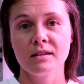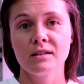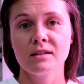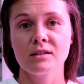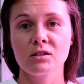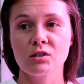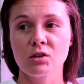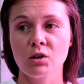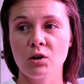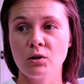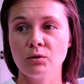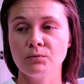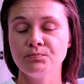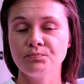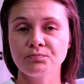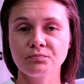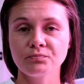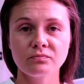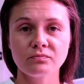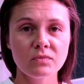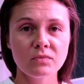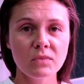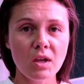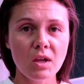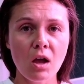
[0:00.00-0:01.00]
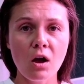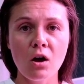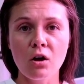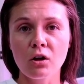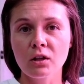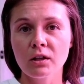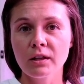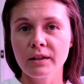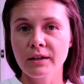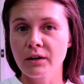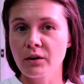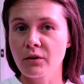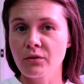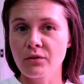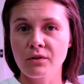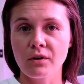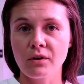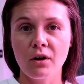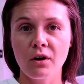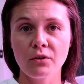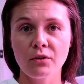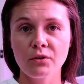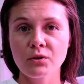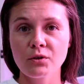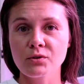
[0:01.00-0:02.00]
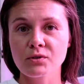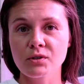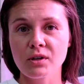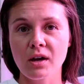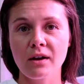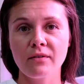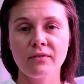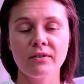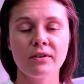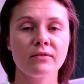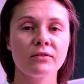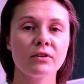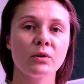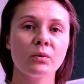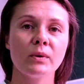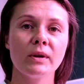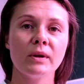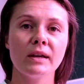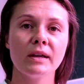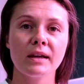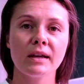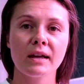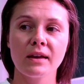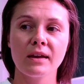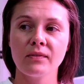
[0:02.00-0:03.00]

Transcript: So I'll clean all those off every week,